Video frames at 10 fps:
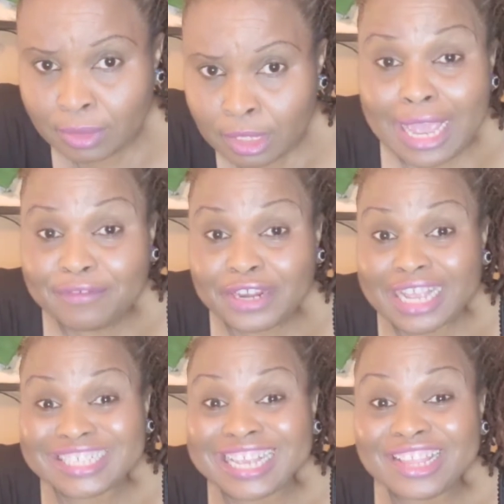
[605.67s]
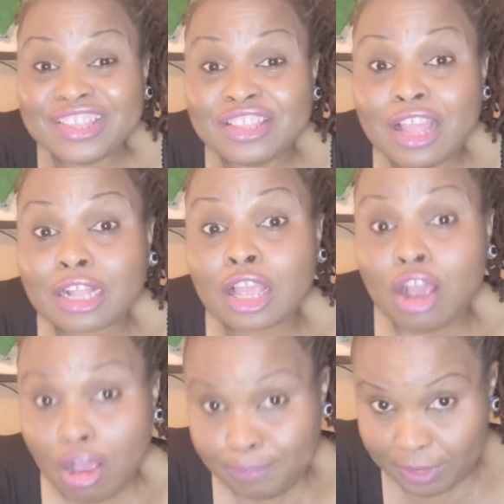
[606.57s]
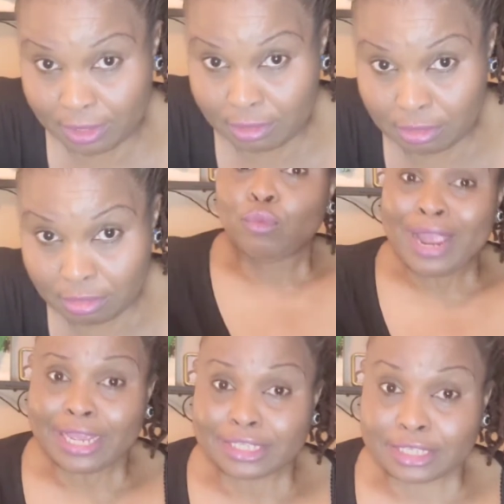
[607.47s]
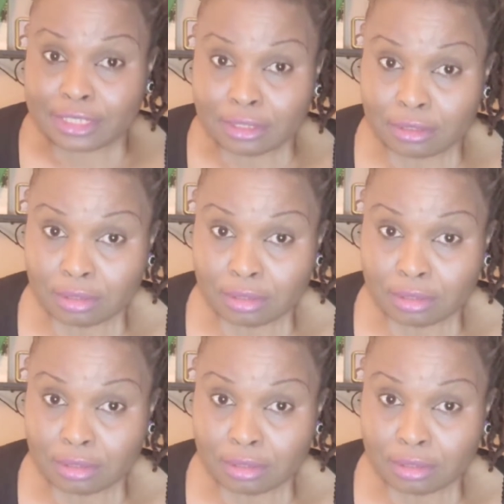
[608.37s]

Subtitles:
We Africans cannot copy the West